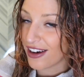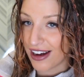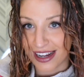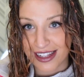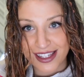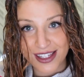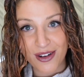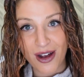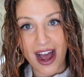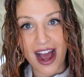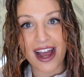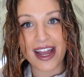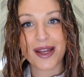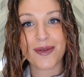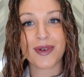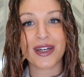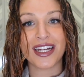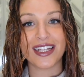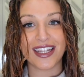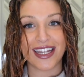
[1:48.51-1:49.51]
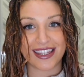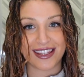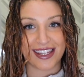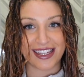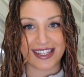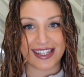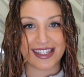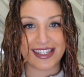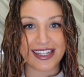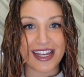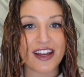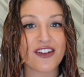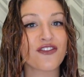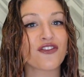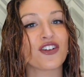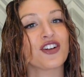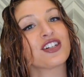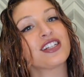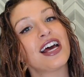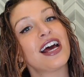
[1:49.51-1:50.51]
right, so I am gonna let this sit
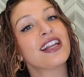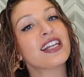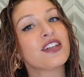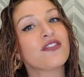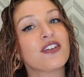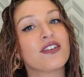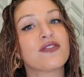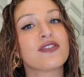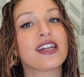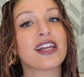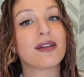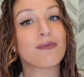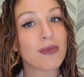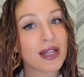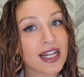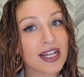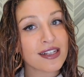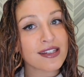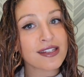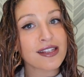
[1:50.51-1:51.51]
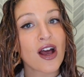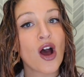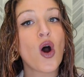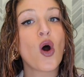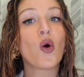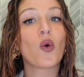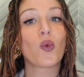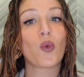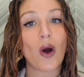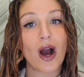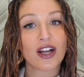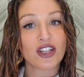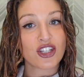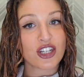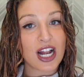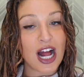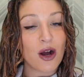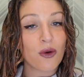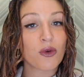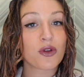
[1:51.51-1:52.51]
for 10 to 15 minutes,
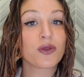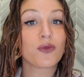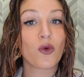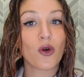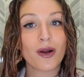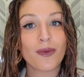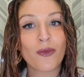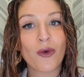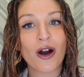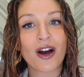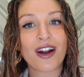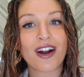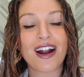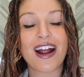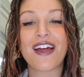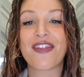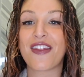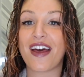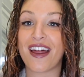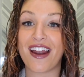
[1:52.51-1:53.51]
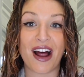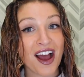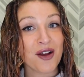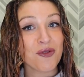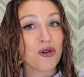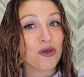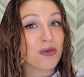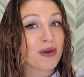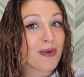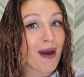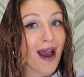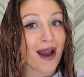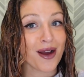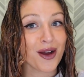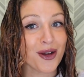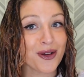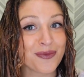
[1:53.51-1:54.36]
wash it out with warm water, and then I will be back.